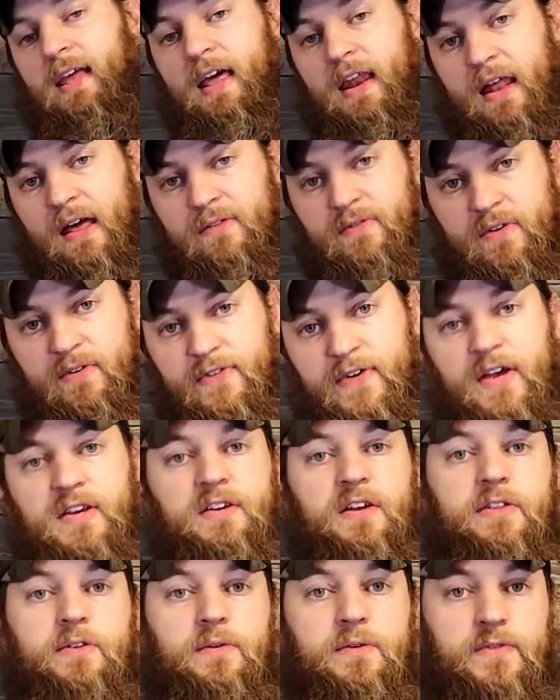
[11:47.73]
can have an effect
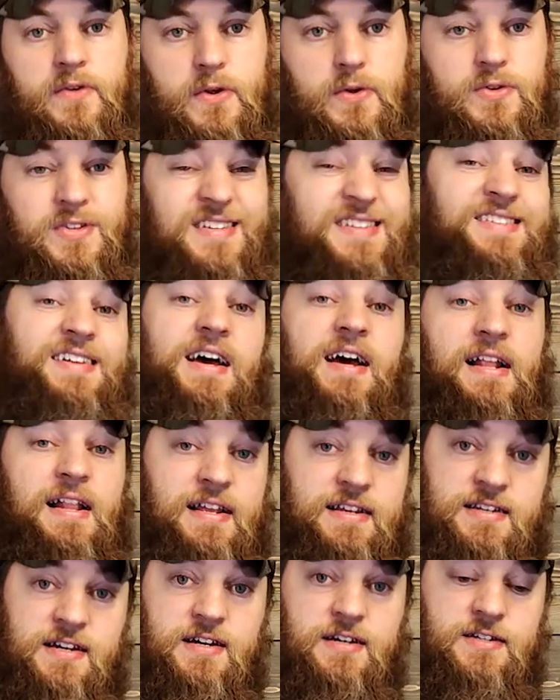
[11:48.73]
on the reviews because I like
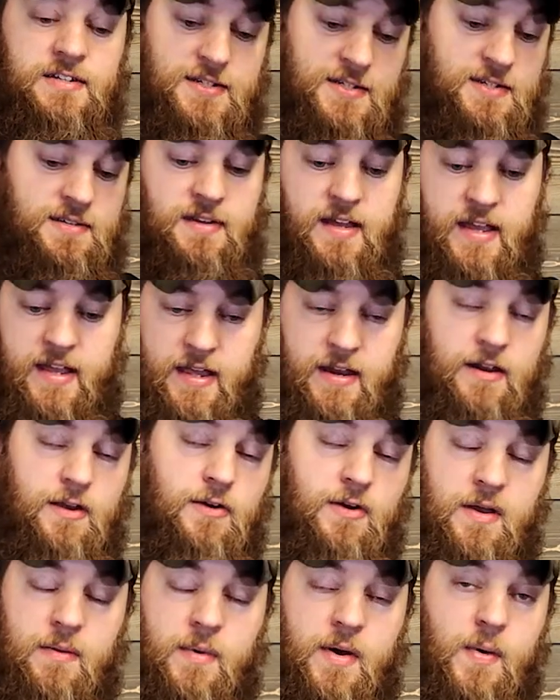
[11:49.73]
to hunt. I gotta go
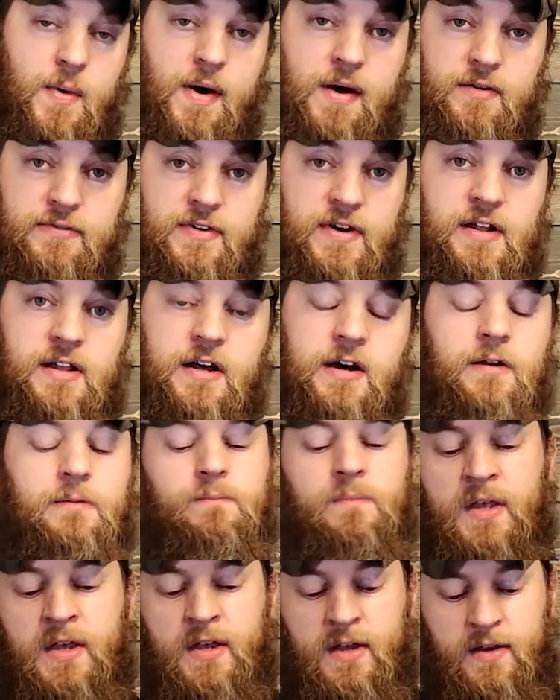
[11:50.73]
get my waterfowl on.
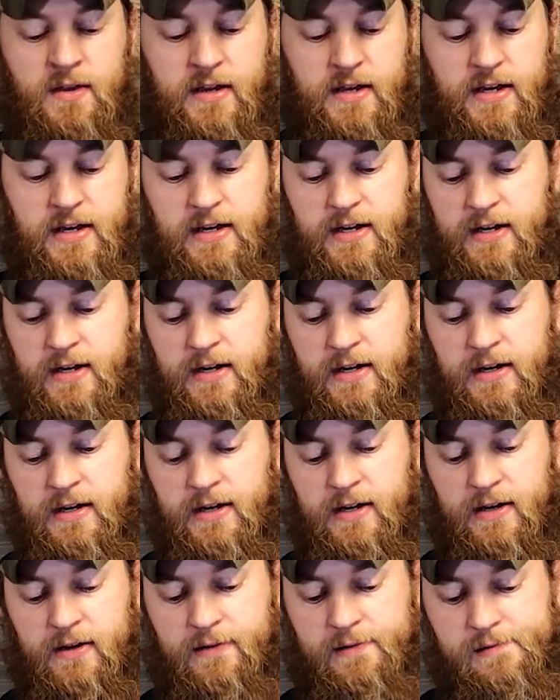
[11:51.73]

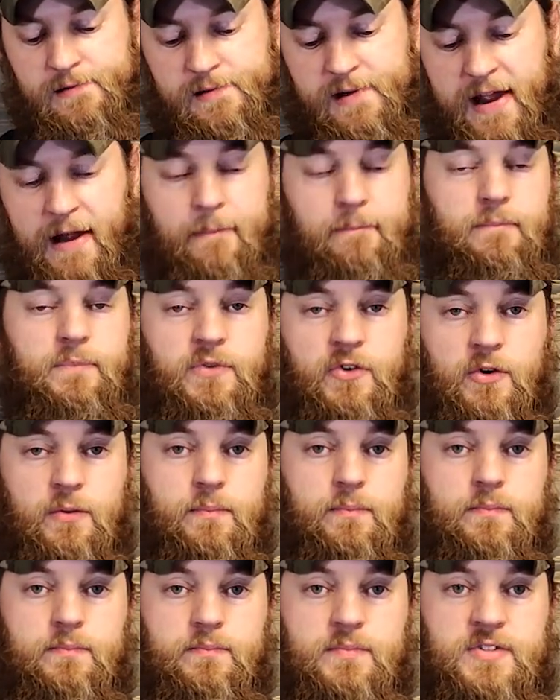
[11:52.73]
Yeah, so
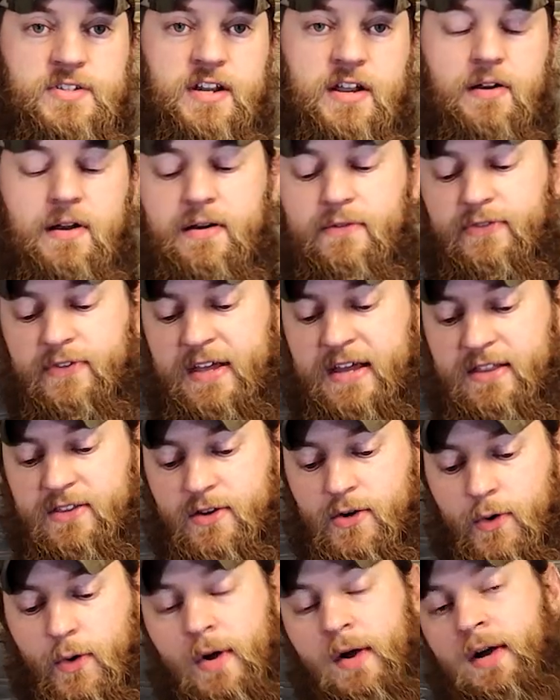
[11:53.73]
stick around for that
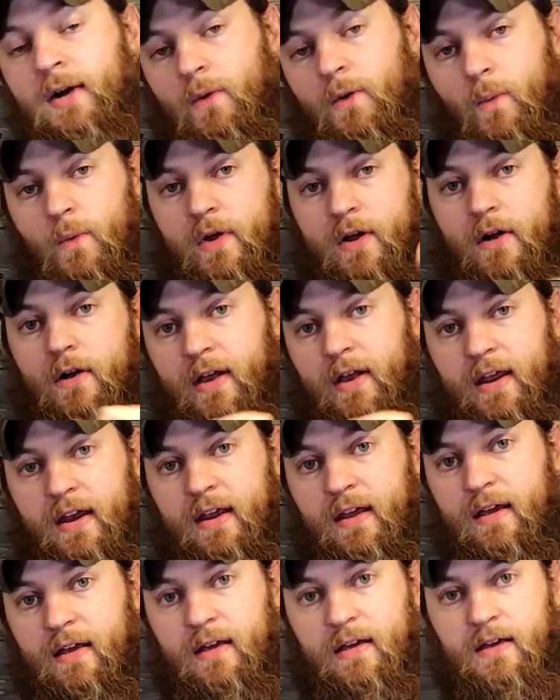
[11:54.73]
though. We are
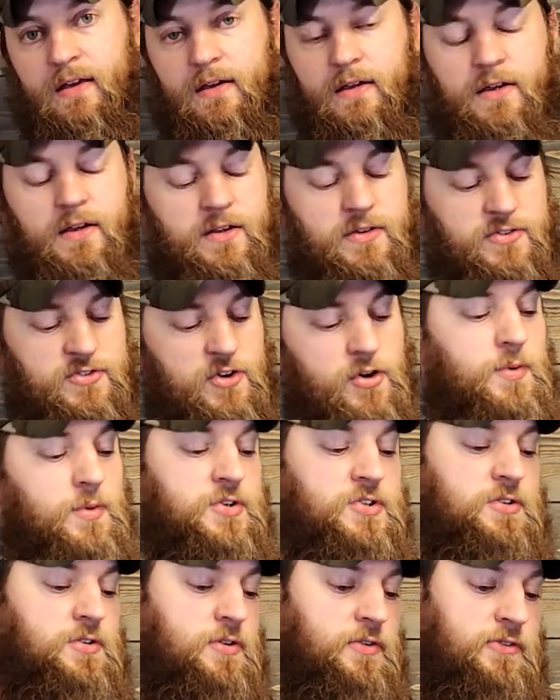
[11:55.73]
getting so
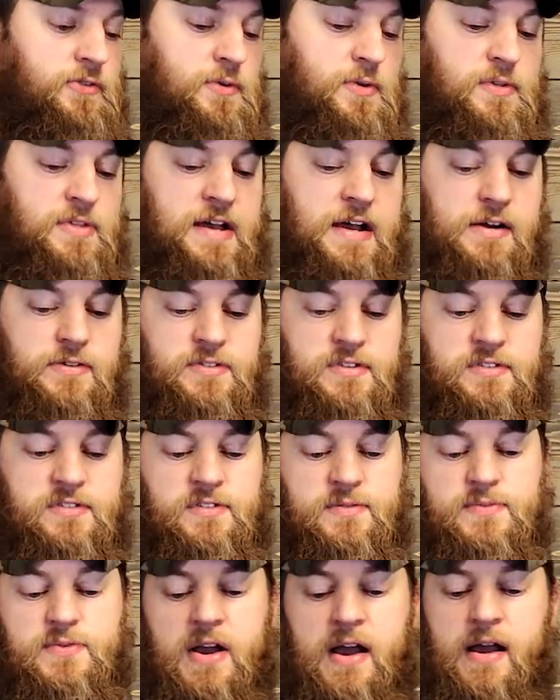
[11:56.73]
much closer to 1,000
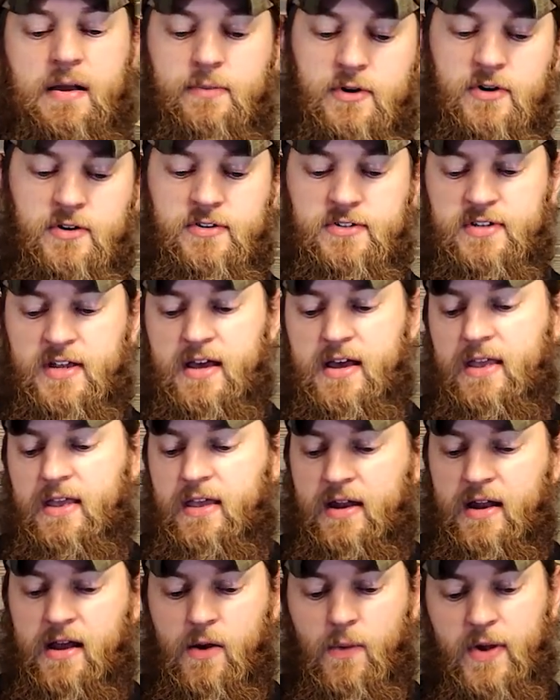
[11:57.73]
subscribers. I
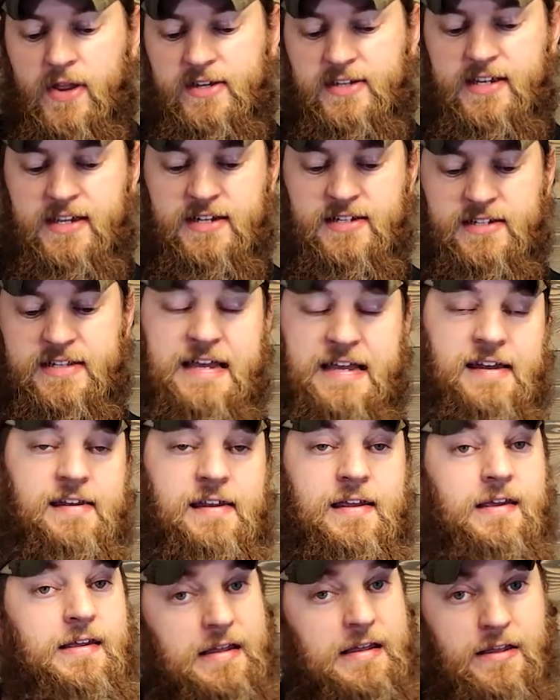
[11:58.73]
cannot wait to get to that
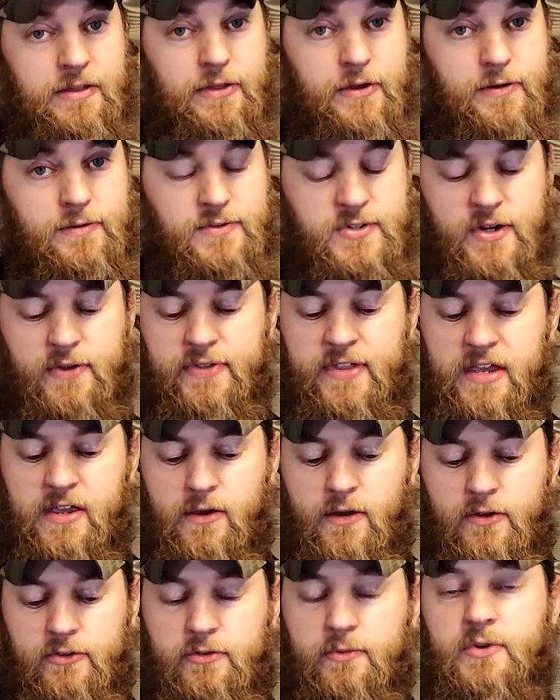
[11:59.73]
day either. So thank you
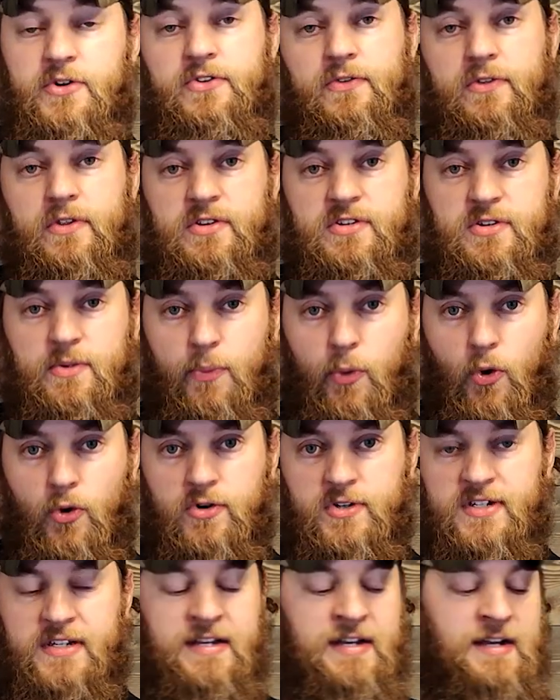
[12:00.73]
all so much for the support.